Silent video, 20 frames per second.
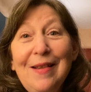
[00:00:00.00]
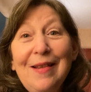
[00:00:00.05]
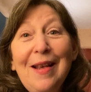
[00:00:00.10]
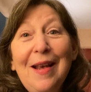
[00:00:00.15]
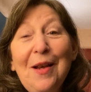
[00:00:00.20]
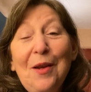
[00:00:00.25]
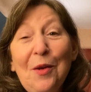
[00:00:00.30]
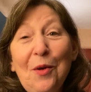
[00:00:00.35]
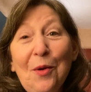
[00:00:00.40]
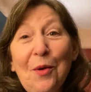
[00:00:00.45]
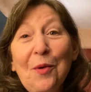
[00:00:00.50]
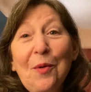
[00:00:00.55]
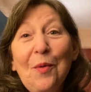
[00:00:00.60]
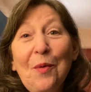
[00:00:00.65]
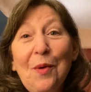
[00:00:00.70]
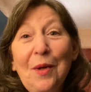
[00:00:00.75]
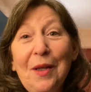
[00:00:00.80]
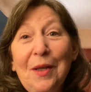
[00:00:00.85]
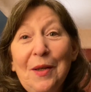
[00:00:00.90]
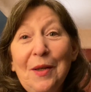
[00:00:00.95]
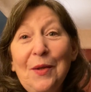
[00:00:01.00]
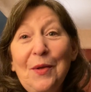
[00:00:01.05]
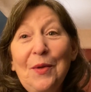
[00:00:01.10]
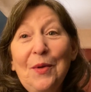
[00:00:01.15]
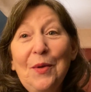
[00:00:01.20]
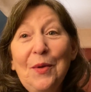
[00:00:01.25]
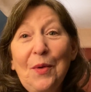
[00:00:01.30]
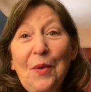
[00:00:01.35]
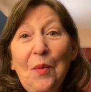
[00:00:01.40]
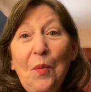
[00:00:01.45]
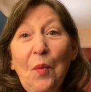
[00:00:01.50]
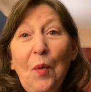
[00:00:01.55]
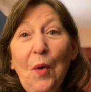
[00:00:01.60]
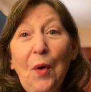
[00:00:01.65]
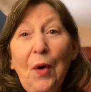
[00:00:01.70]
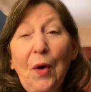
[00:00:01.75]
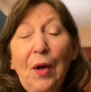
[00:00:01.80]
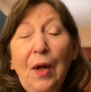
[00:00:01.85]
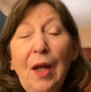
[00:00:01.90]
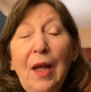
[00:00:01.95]
that you're going to do the
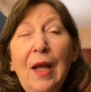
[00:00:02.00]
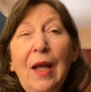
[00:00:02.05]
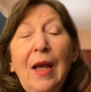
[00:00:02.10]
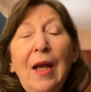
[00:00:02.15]
work.